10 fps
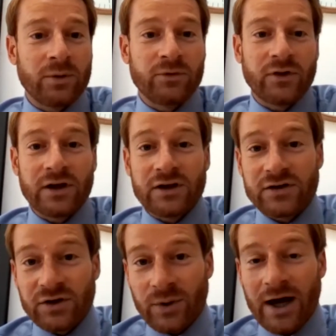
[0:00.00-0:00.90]
Do they need
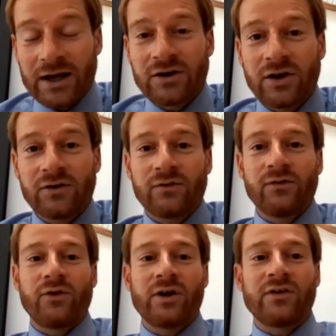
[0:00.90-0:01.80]
to do a handover,
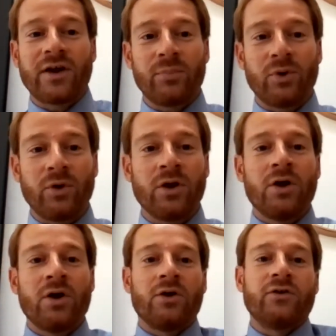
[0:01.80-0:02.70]
for example?
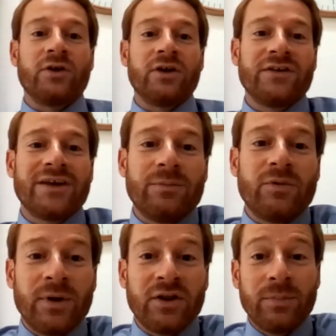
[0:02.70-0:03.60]
Do you need to keep
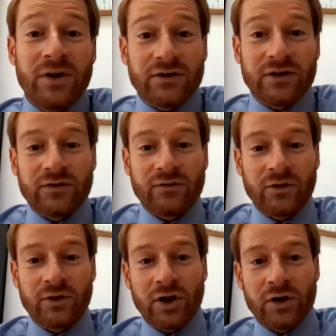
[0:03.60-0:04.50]
them in the business for
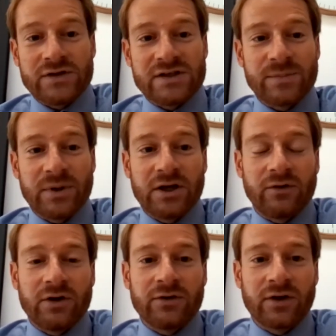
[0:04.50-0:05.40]
the notice
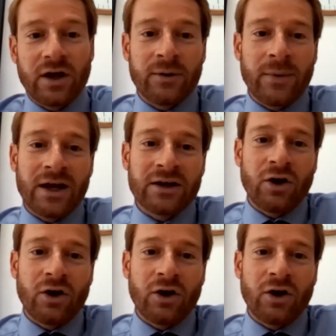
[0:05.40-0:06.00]
period? And a